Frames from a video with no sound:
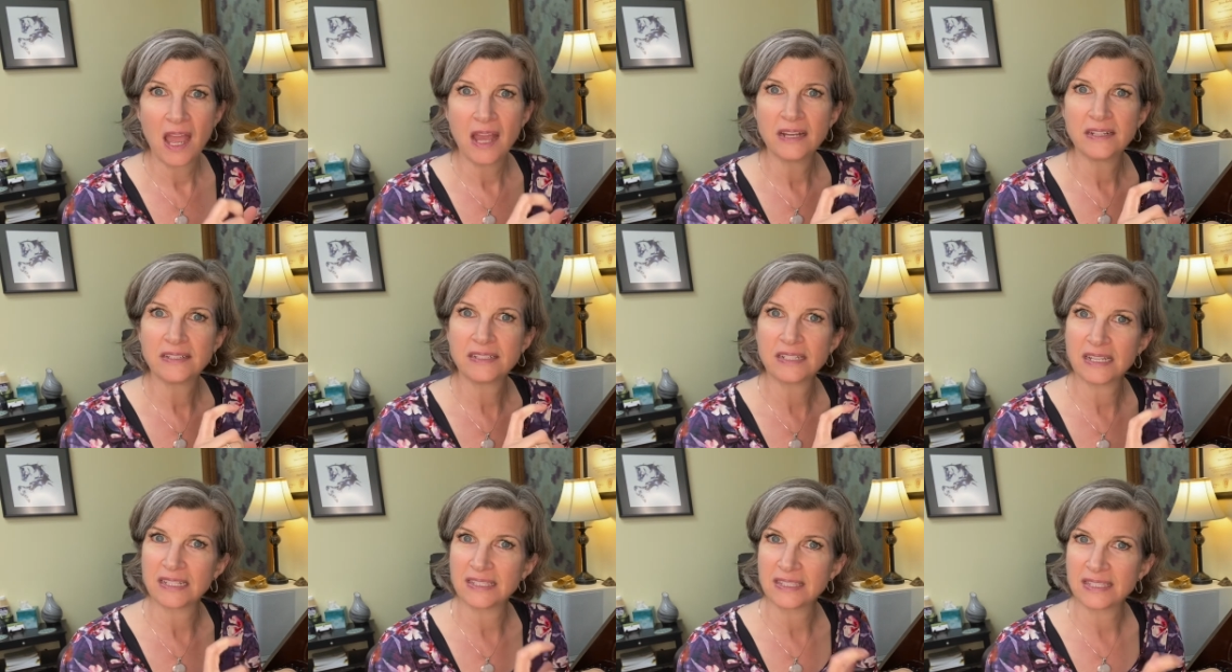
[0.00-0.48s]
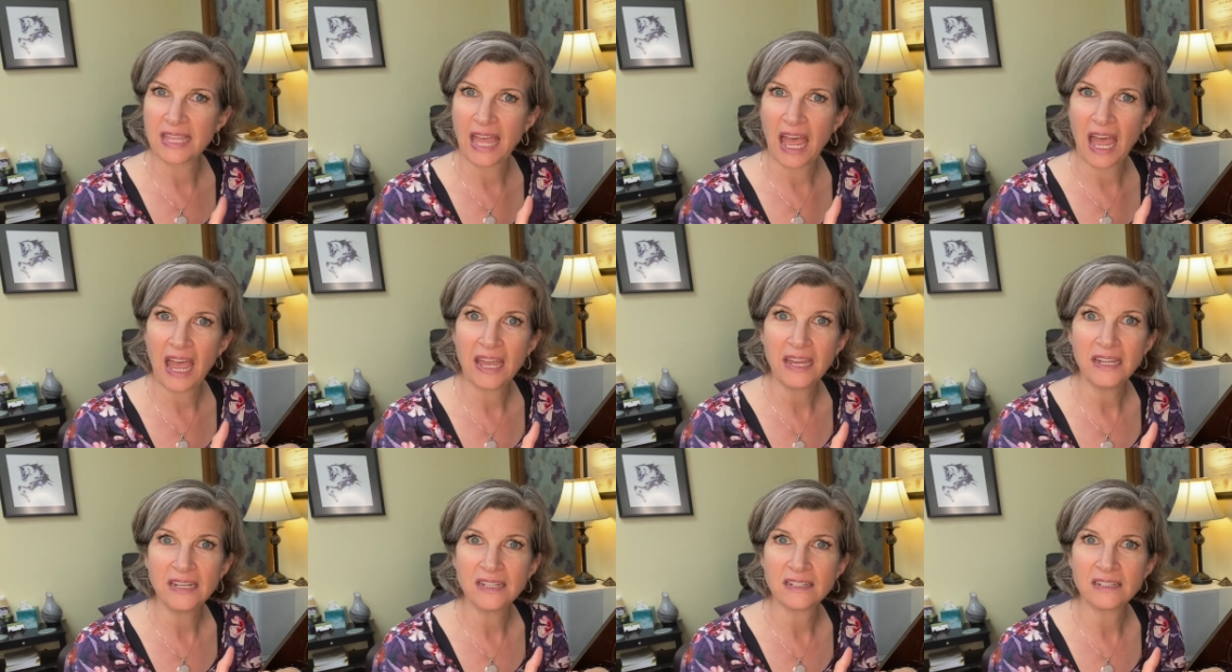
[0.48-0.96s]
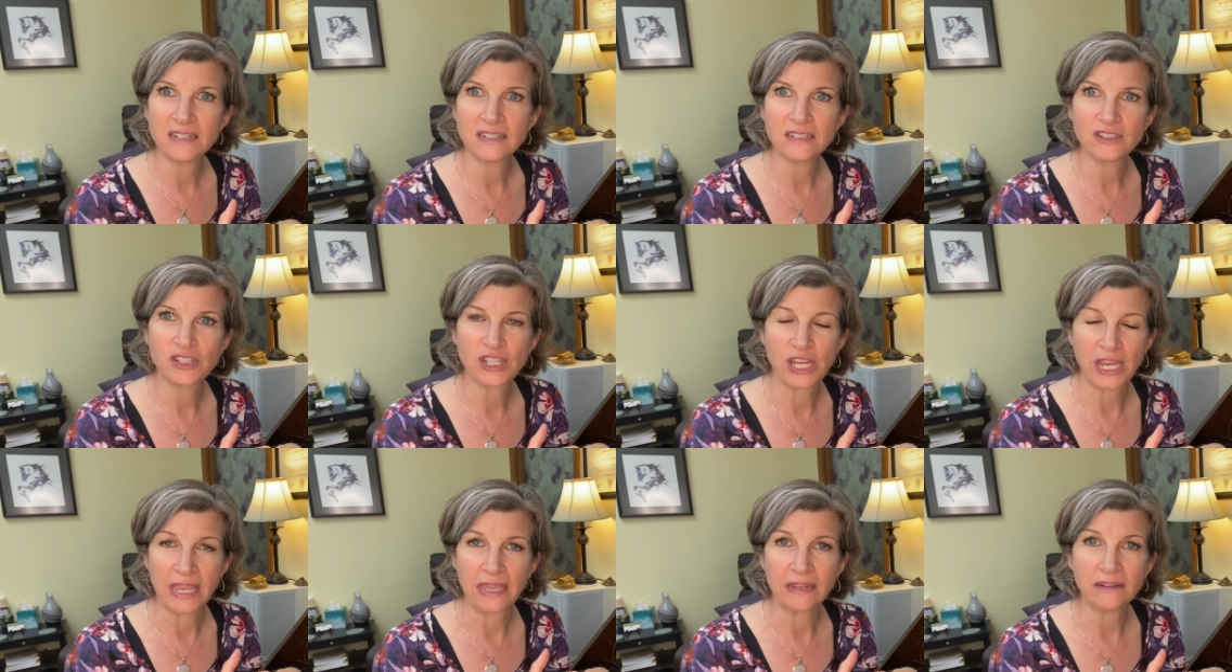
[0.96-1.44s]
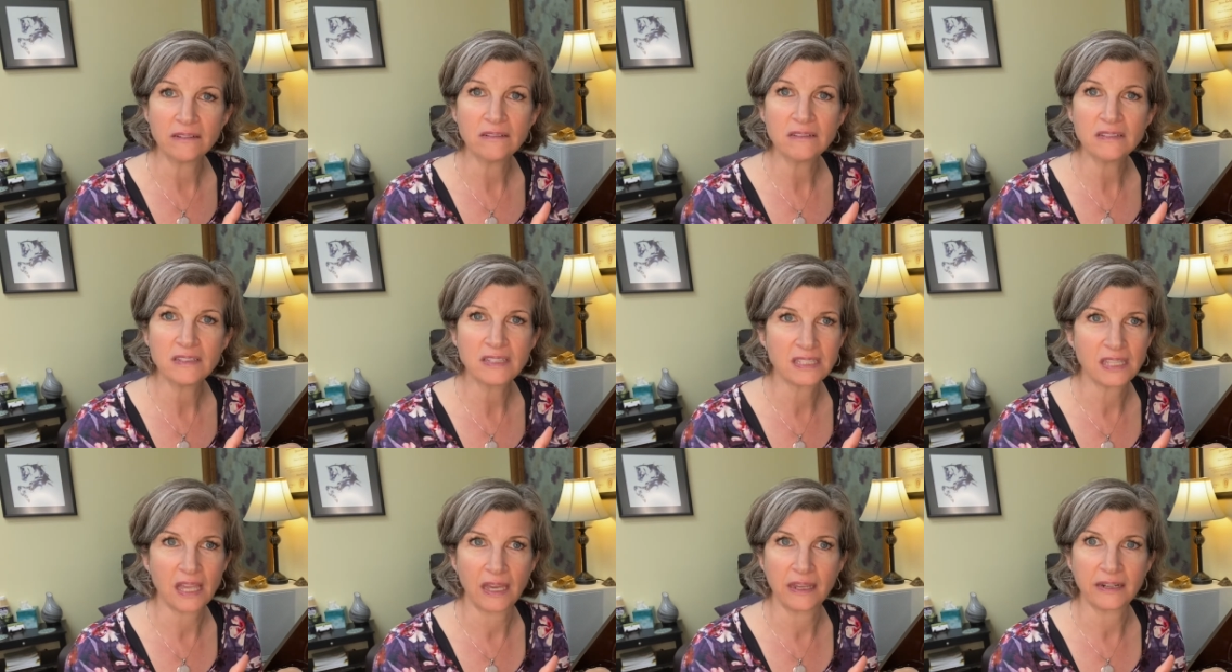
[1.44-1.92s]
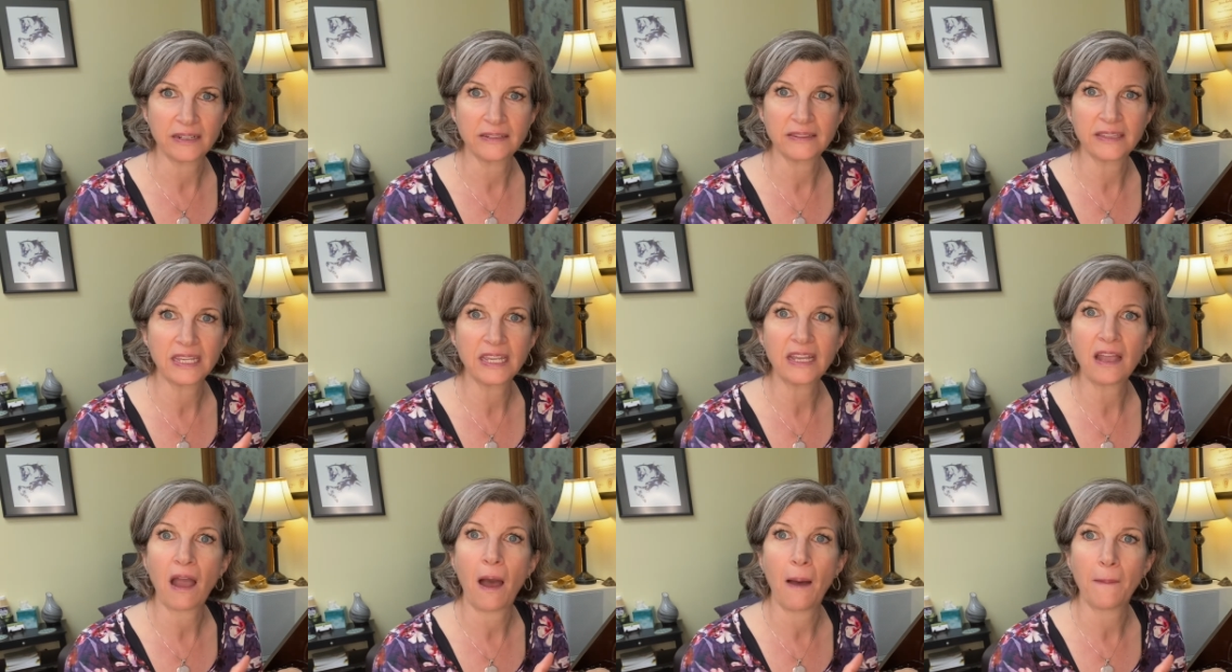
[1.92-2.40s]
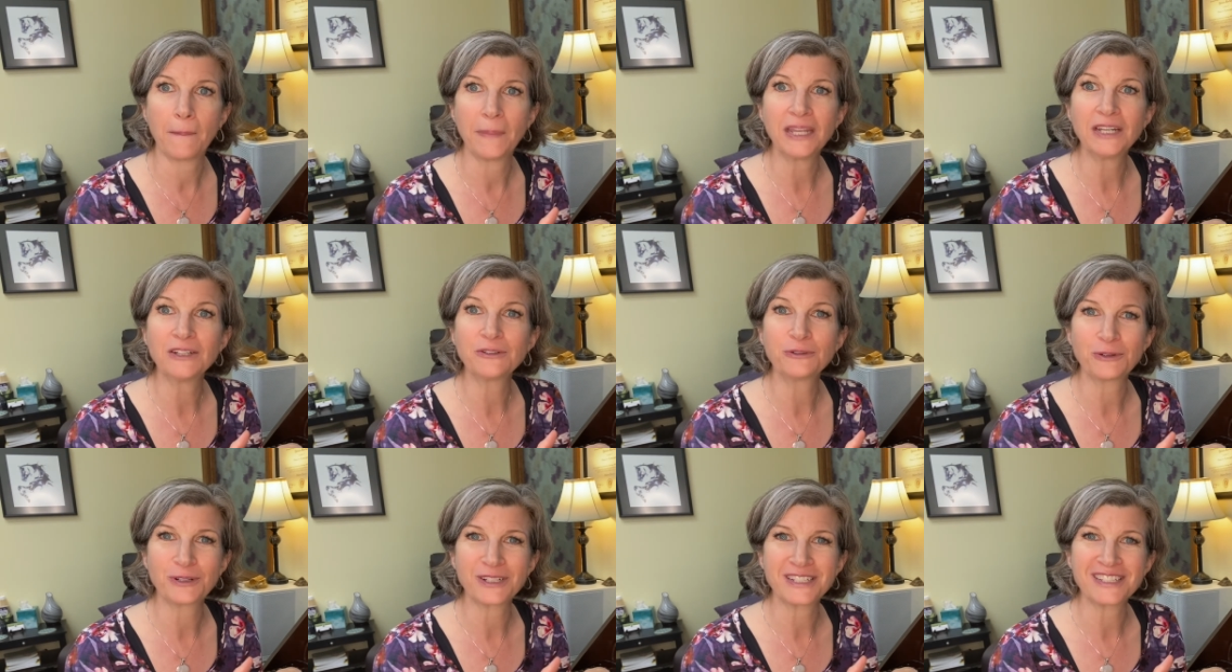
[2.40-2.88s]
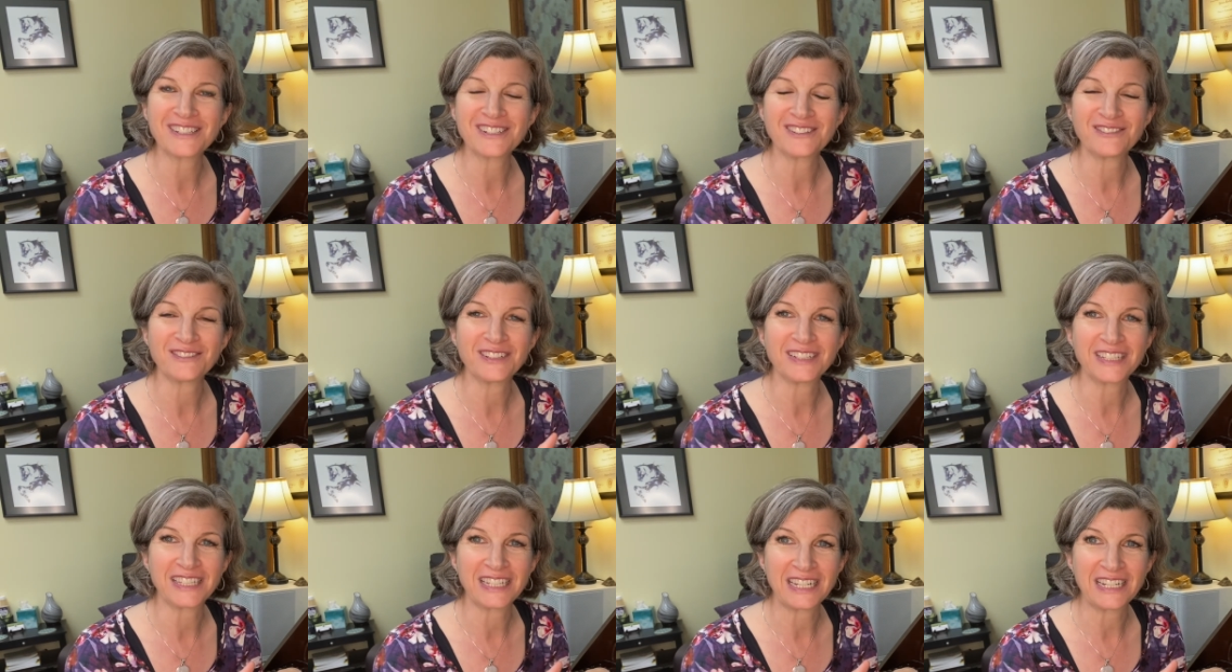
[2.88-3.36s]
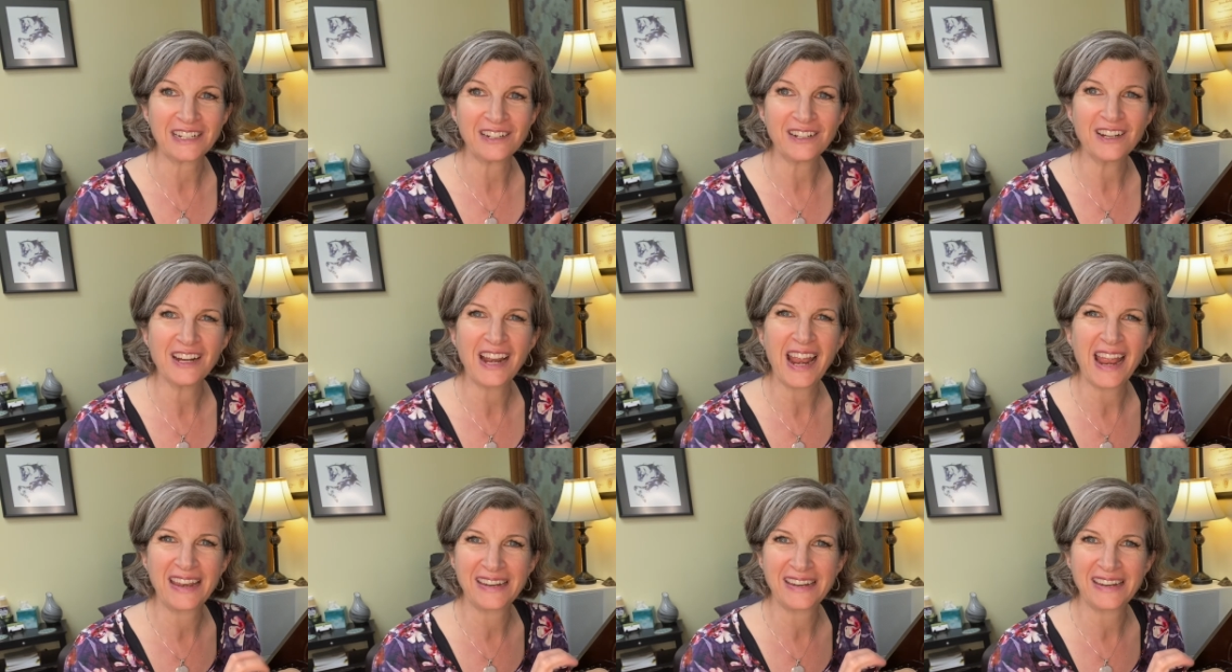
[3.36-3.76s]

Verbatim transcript: does that channel suddenly come in crystal clear?